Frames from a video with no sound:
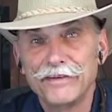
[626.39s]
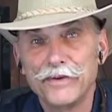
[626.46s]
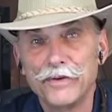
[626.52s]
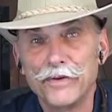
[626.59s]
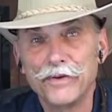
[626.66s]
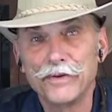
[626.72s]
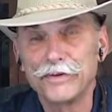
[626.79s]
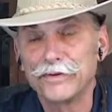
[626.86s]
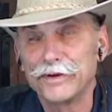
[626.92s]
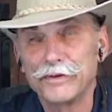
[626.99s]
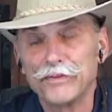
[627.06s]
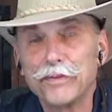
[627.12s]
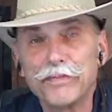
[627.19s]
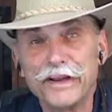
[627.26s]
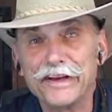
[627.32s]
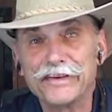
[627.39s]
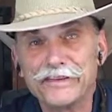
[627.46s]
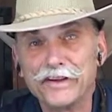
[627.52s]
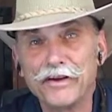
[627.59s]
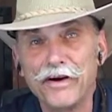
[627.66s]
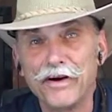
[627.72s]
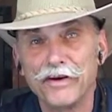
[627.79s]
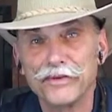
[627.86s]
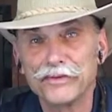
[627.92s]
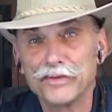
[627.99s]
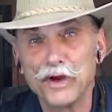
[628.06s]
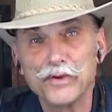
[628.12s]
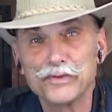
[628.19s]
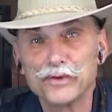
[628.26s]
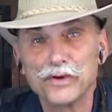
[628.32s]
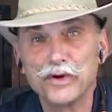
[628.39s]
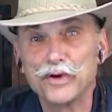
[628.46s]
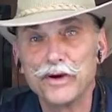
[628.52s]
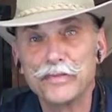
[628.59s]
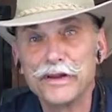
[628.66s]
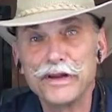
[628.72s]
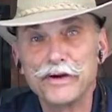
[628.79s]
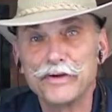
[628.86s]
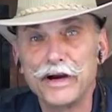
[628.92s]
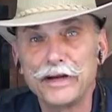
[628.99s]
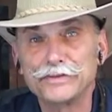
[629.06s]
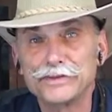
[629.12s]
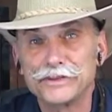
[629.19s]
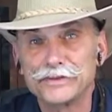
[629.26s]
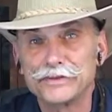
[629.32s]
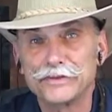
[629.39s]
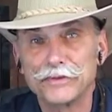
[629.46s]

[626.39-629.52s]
or replace the car. Those are going to be your options.